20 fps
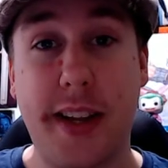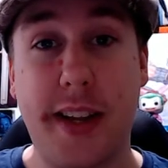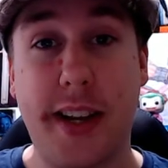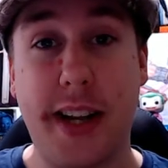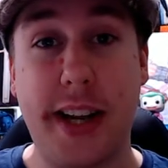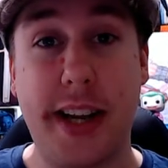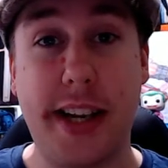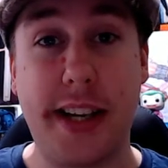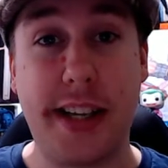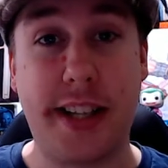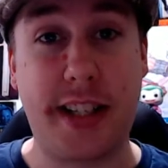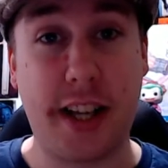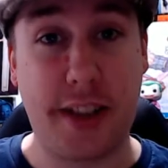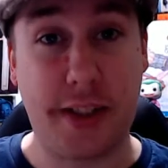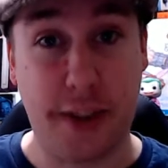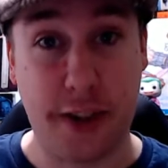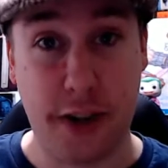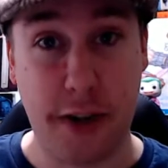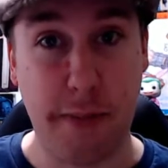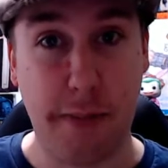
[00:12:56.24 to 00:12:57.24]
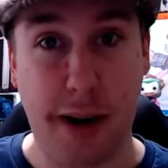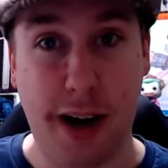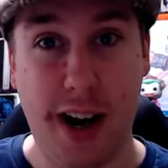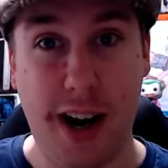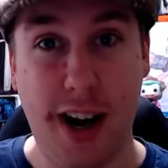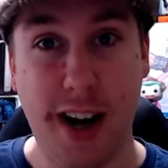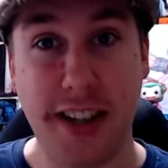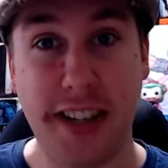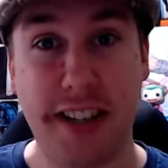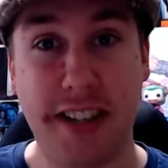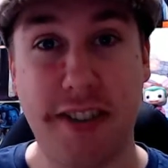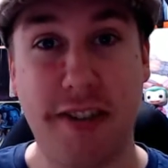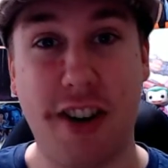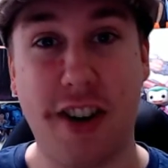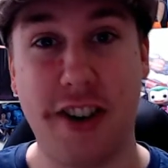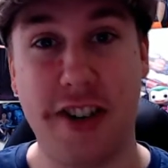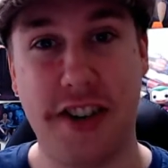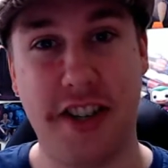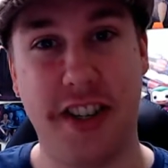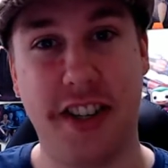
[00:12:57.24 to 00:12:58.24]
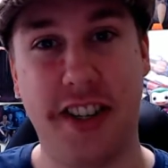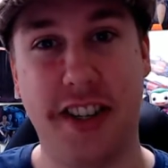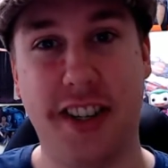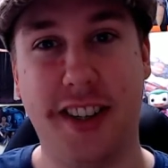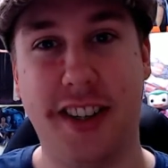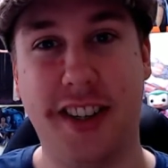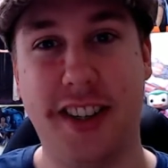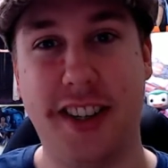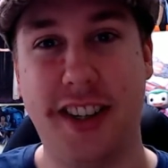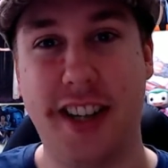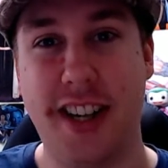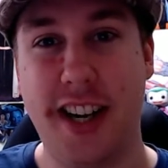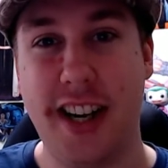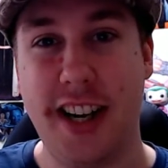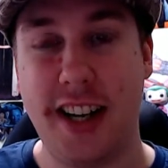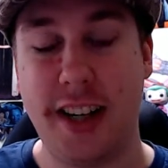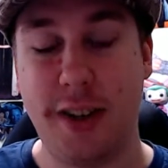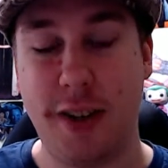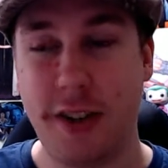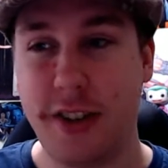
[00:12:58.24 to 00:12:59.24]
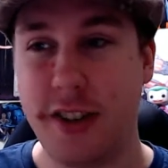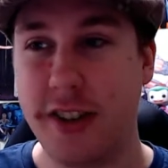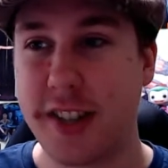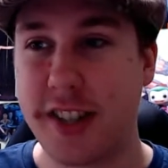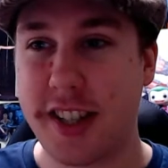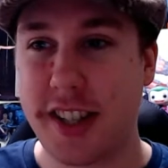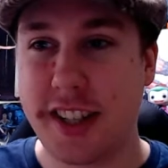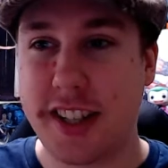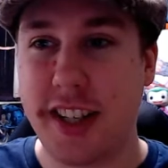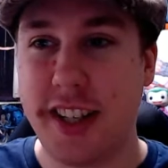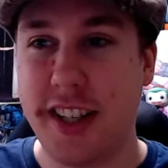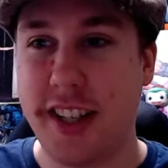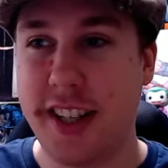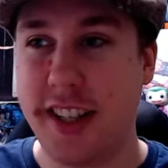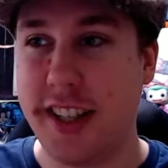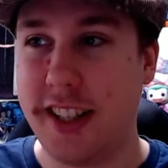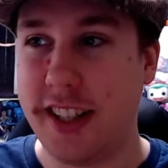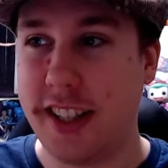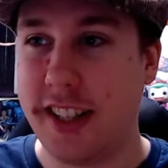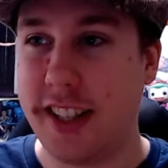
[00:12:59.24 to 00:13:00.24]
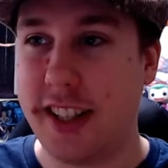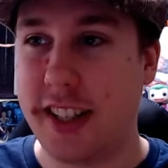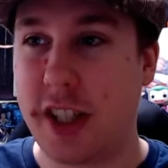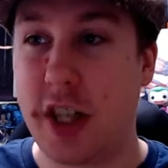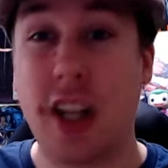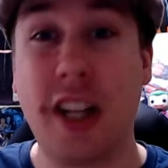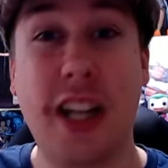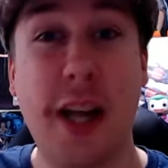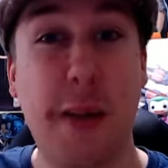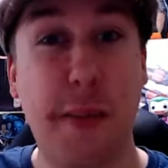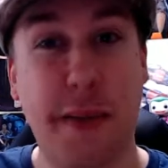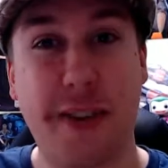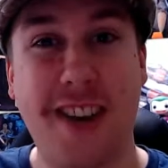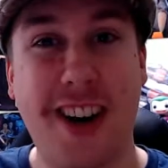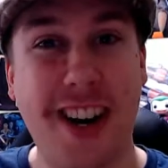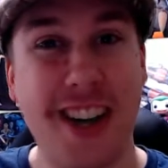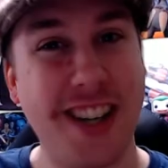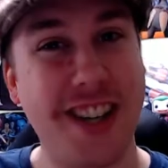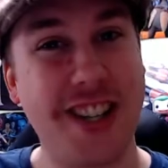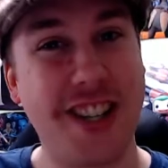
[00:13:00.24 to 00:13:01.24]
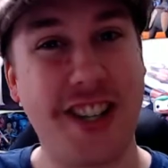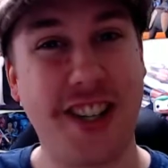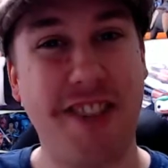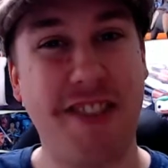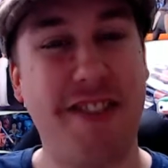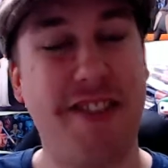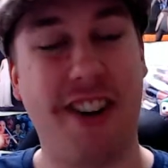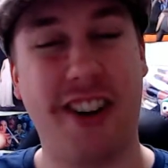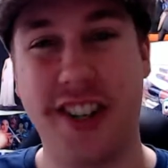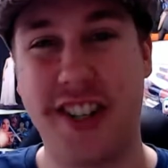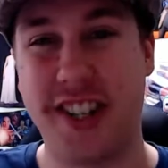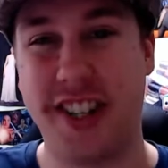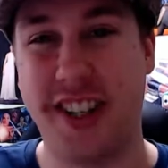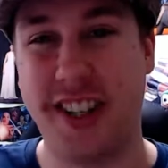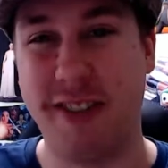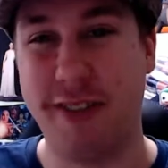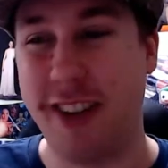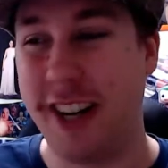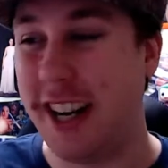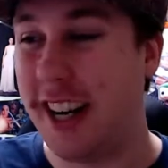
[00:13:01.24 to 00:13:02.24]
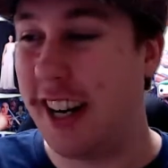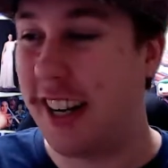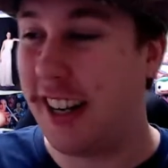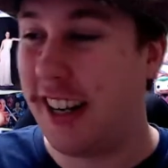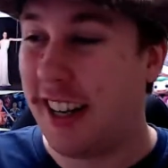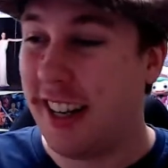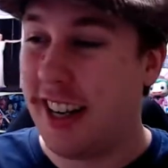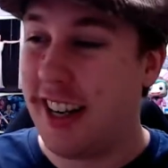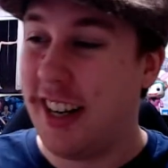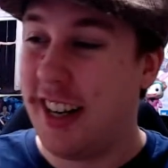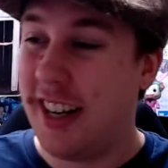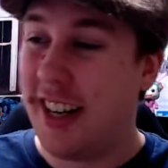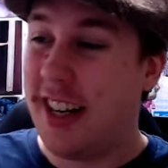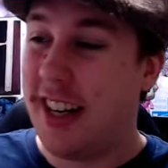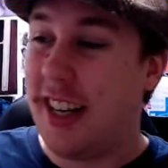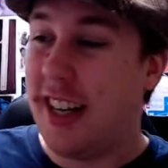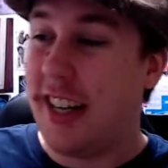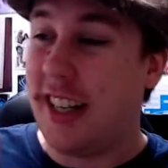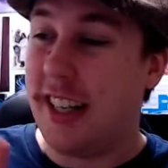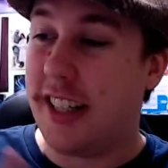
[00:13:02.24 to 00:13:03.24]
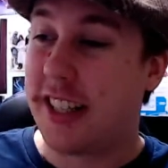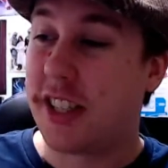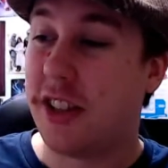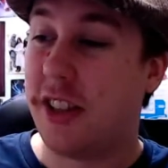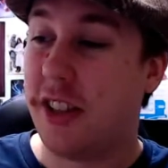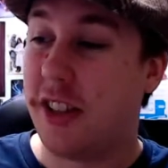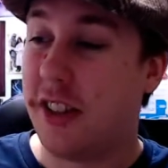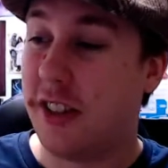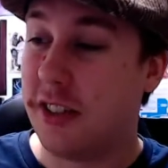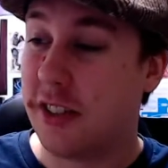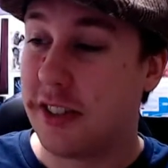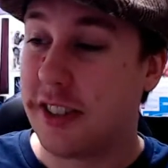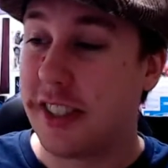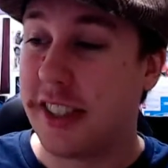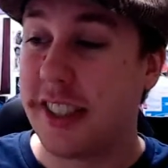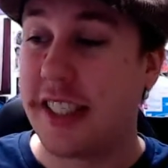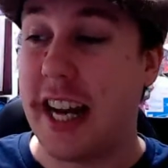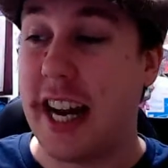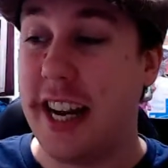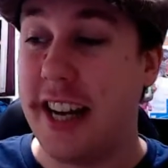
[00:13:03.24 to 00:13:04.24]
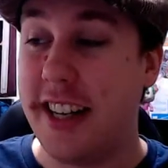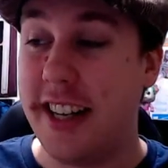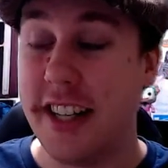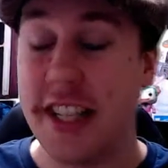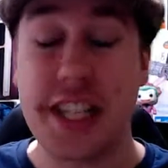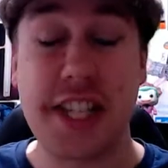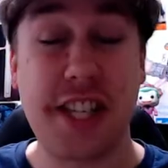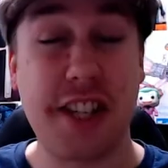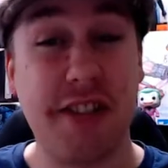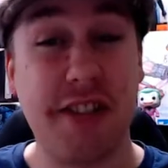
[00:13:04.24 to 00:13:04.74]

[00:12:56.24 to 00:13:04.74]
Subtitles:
it's a third-party version, or it's like a collaboration version where it's called Cadence of